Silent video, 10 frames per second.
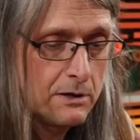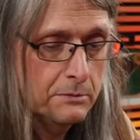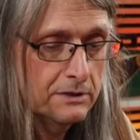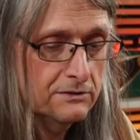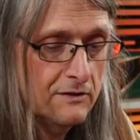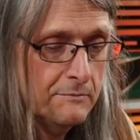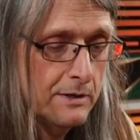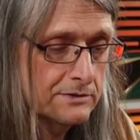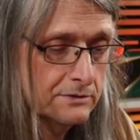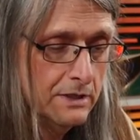probably a tough
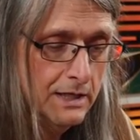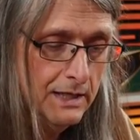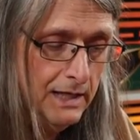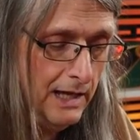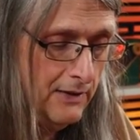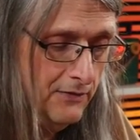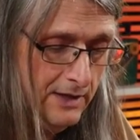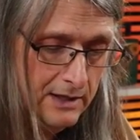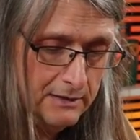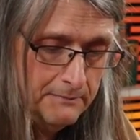puzzle. And
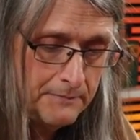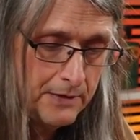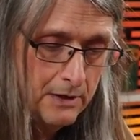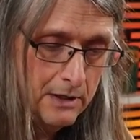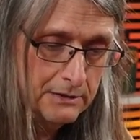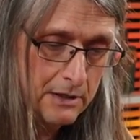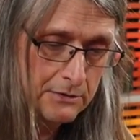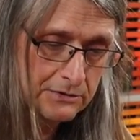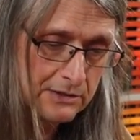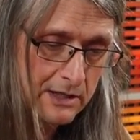then on the
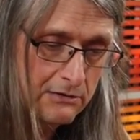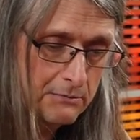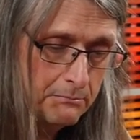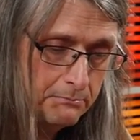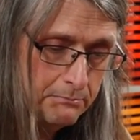other side of the